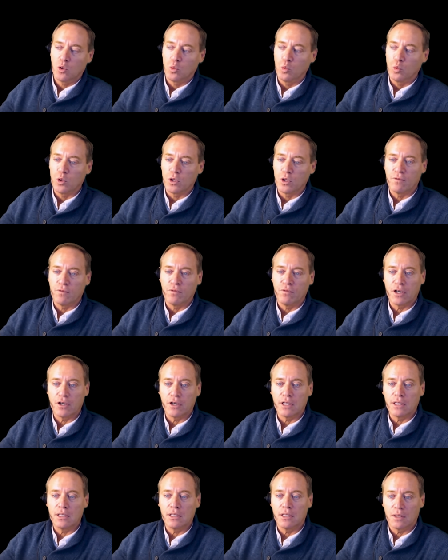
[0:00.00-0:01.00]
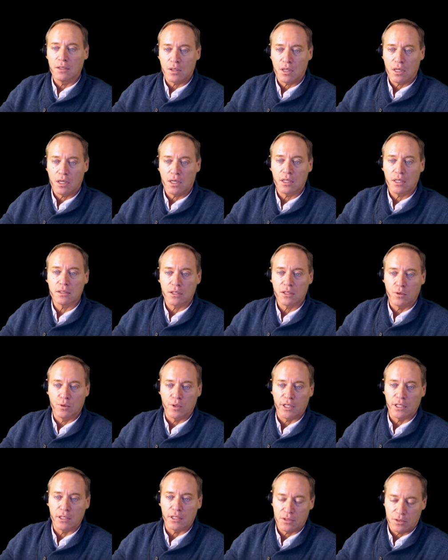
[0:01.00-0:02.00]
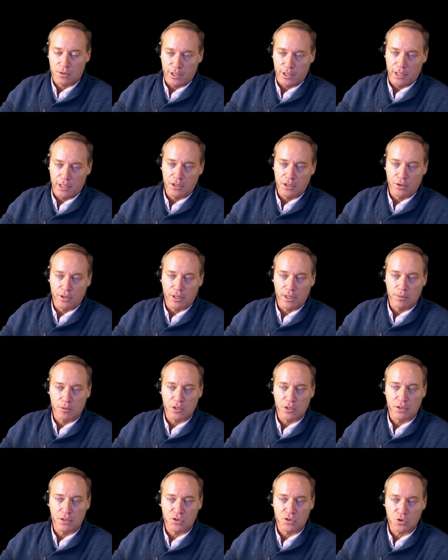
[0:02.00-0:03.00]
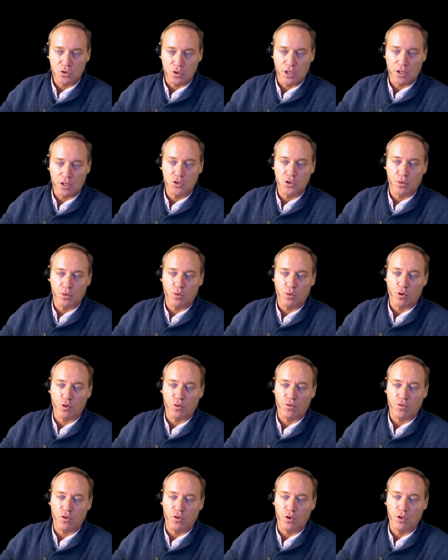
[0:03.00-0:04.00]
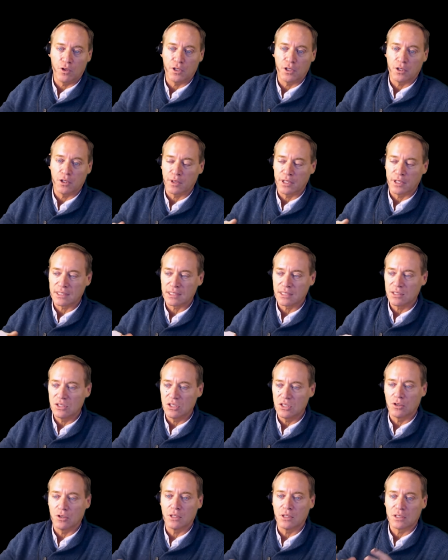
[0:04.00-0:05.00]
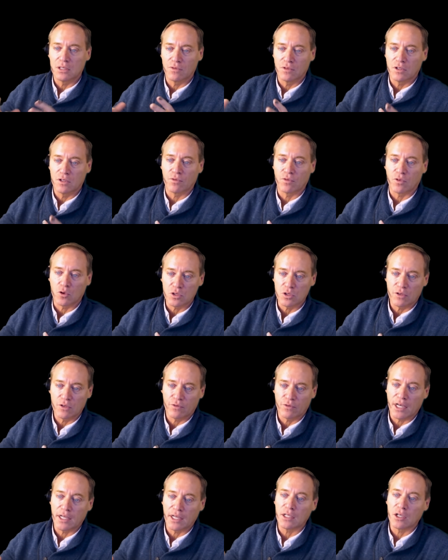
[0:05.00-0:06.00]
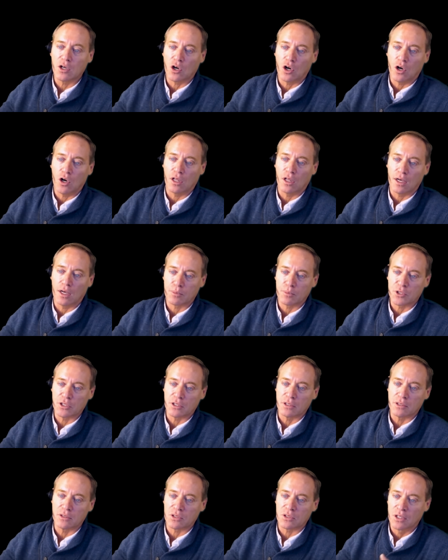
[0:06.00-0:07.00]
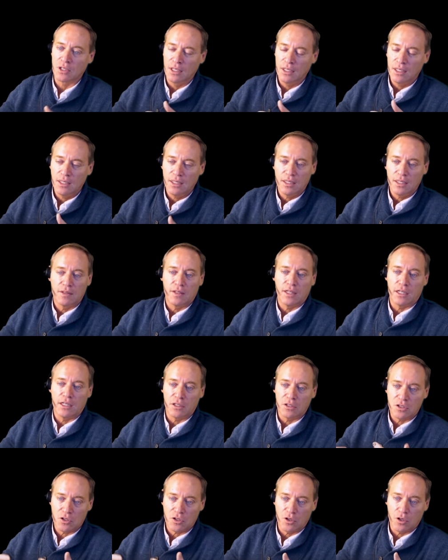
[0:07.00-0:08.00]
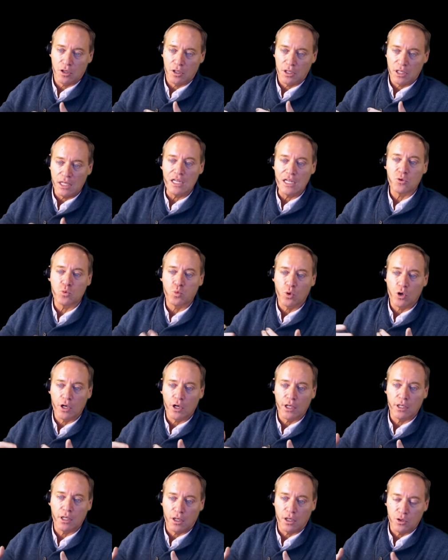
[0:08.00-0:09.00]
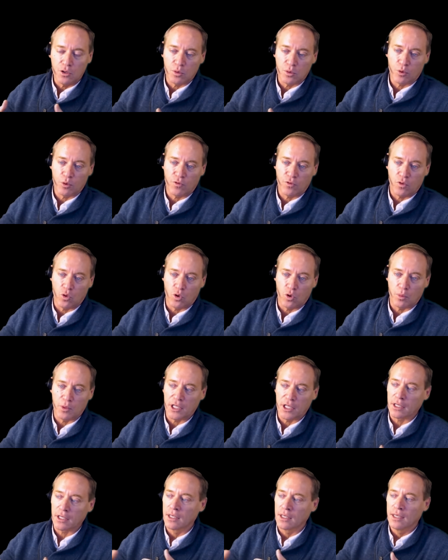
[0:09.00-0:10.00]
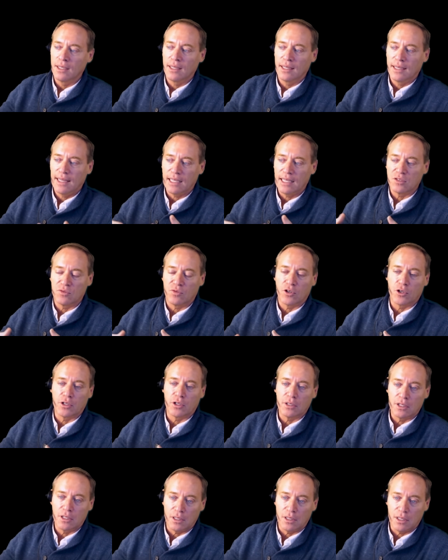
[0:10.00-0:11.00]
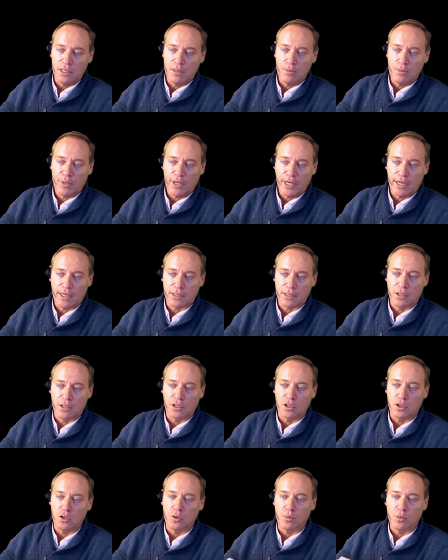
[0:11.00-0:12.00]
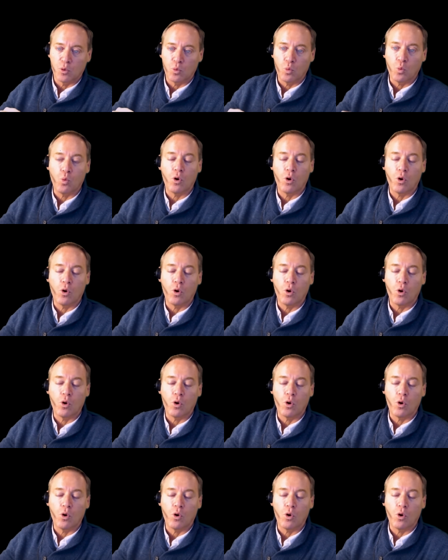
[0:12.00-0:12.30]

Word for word: with very little consequence, right? You're able to construct your portfolio as a series of diversified call options that in turn, each one underperforming has very little impact on you, but